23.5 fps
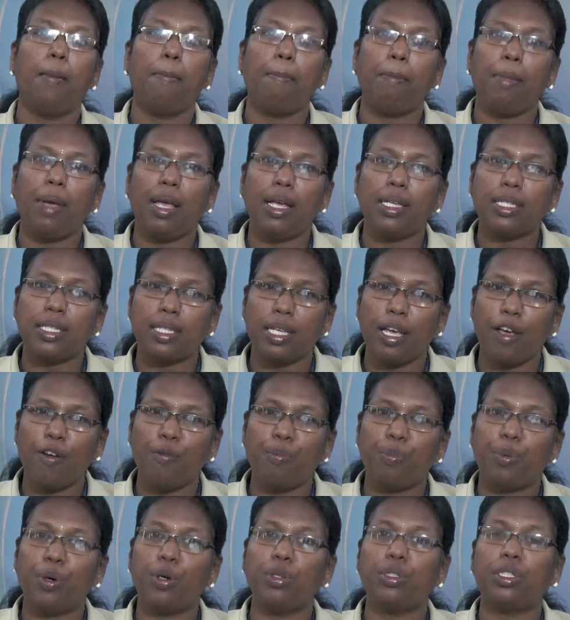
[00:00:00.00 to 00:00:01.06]
may
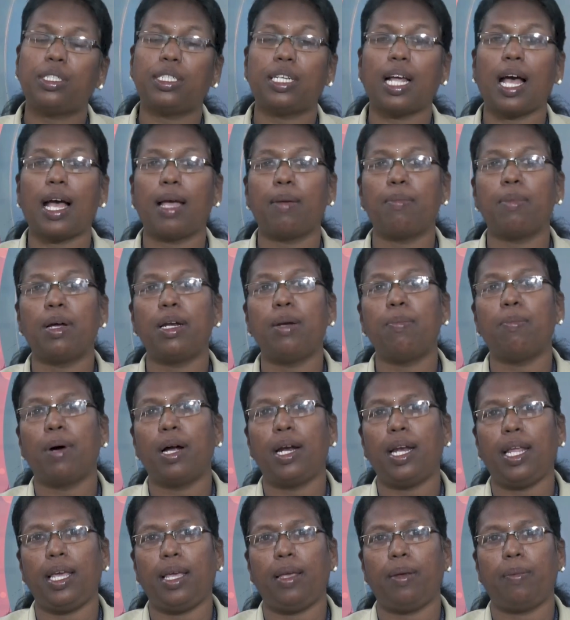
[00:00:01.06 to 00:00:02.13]
save both time and
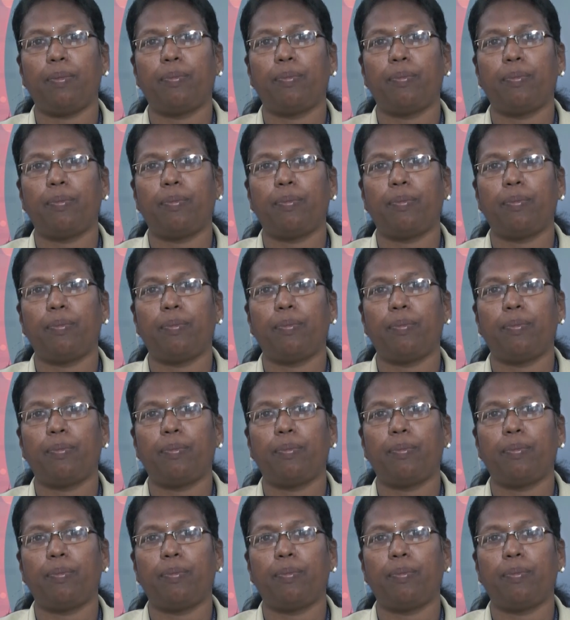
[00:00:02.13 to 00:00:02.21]
money.